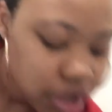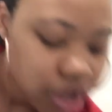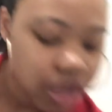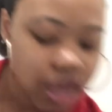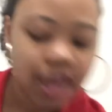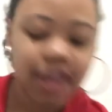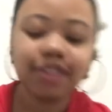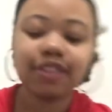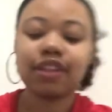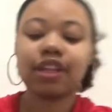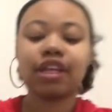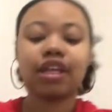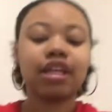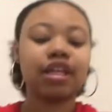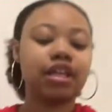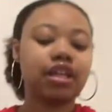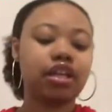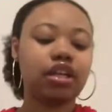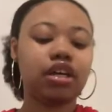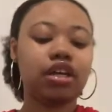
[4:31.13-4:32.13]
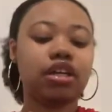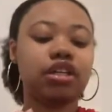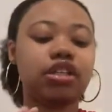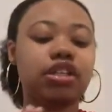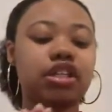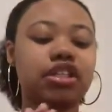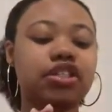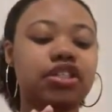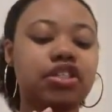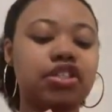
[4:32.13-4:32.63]
And then
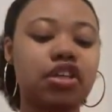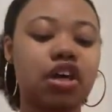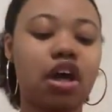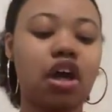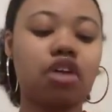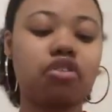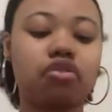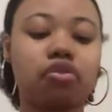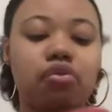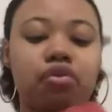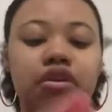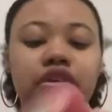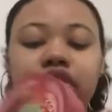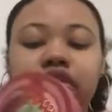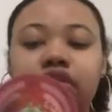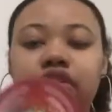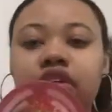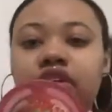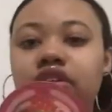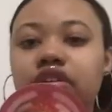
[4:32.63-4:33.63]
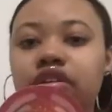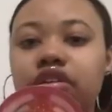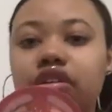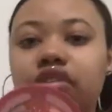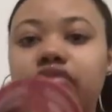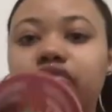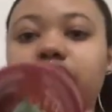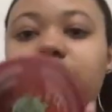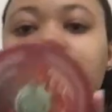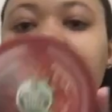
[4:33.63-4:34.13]
this is the other one, if
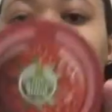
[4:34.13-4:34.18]
you can